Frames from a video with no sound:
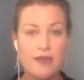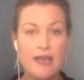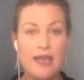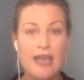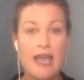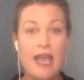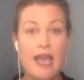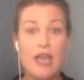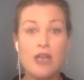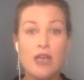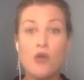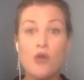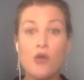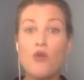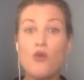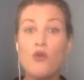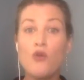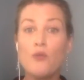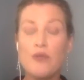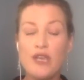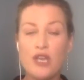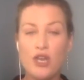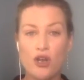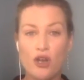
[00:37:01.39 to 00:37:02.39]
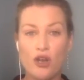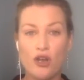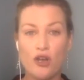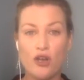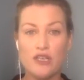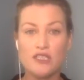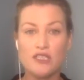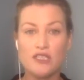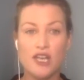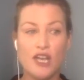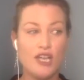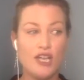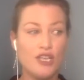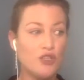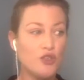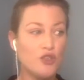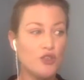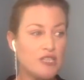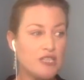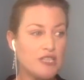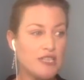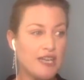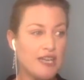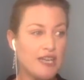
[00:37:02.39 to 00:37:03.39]
and all because I
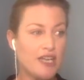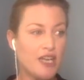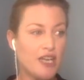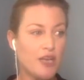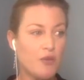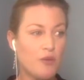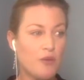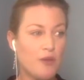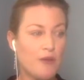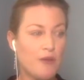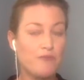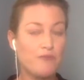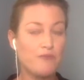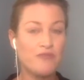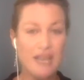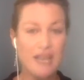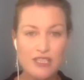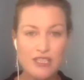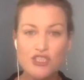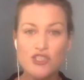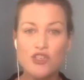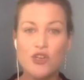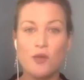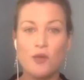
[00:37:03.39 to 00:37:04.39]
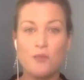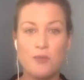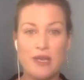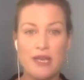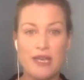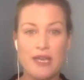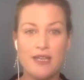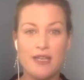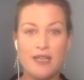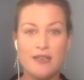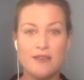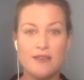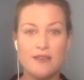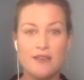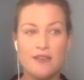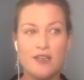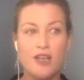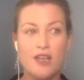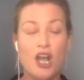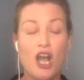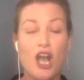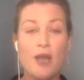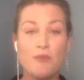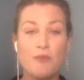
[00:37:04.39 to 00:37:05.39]
looked at it and I went, "That's not me."
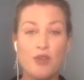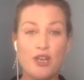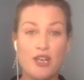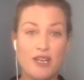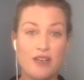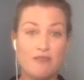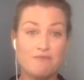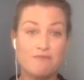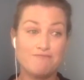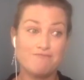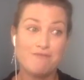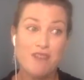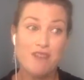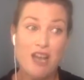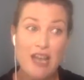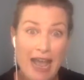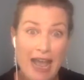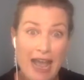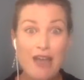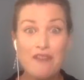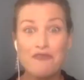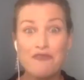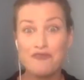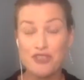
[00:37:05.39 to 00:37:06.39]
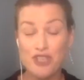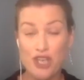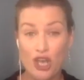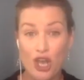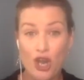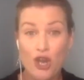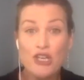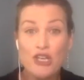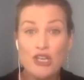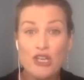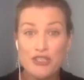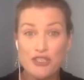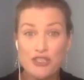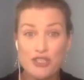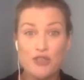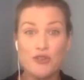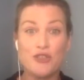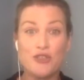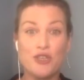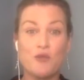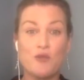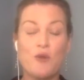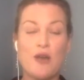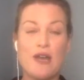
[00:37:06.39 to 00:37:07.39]
I'm gonna, I have to only do
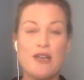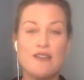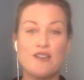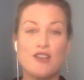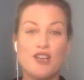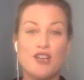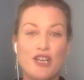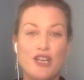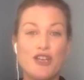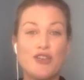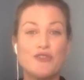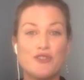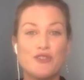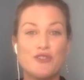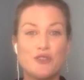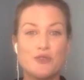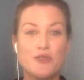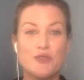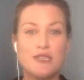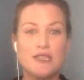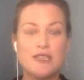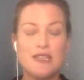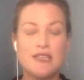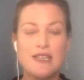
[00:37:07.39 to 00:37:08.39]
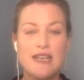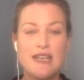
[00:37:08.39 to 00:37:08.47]
it the way that I can do it.